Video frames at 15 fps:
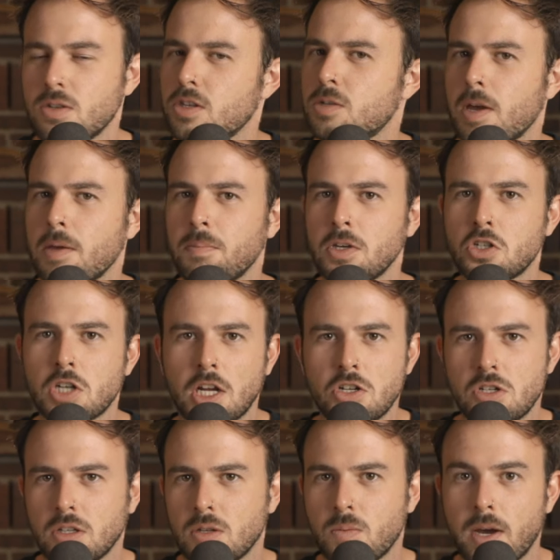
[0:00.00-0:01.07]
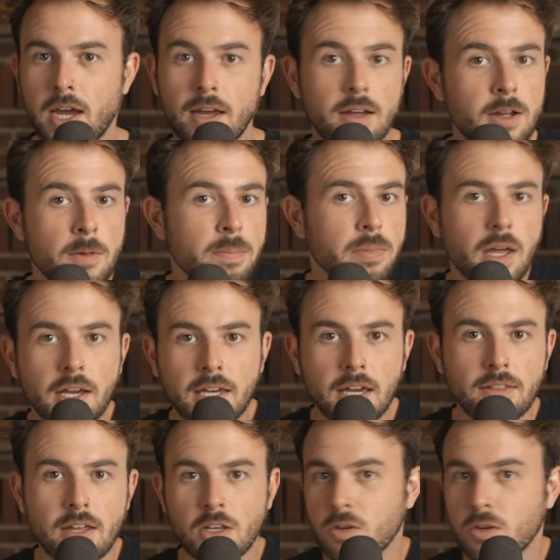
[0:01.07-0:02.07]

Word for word: So this might be changing the way, again,